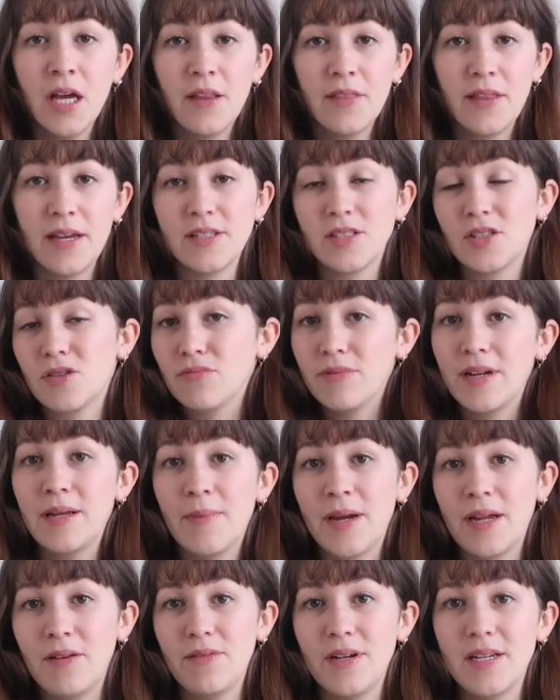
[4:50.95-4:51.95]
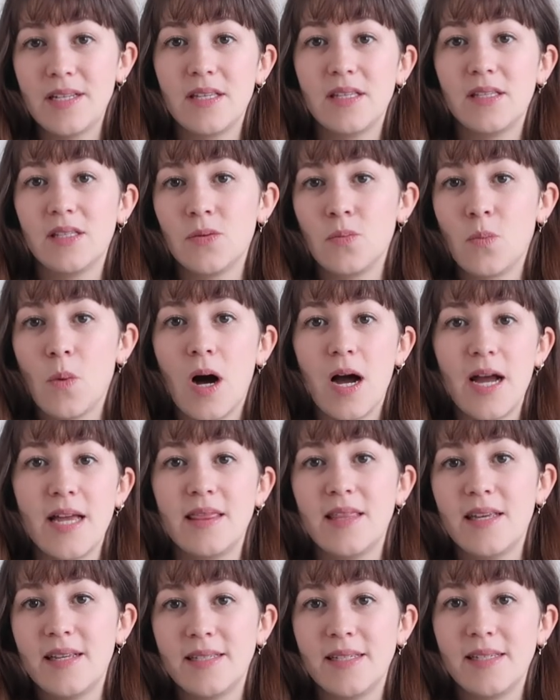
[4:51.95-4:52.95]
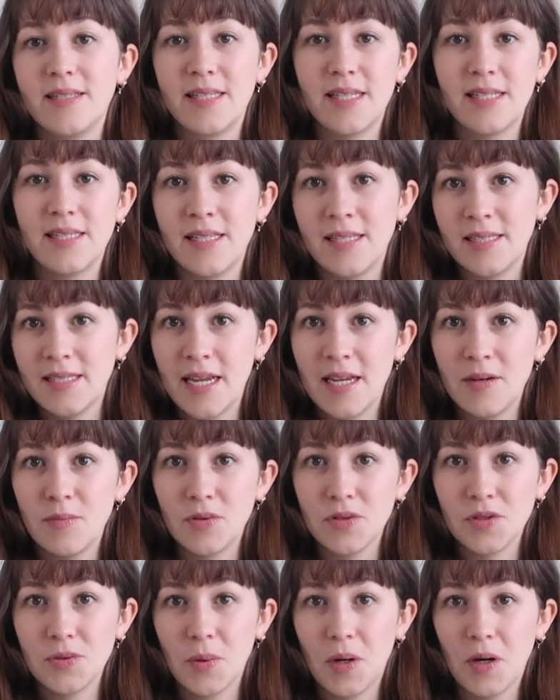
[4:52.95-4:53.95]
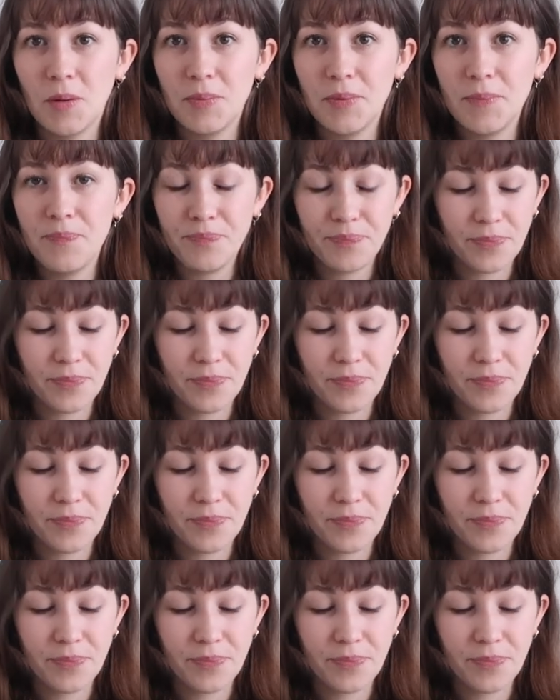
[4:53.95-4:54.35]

There's 3 main reasons why this is a sustainable swap.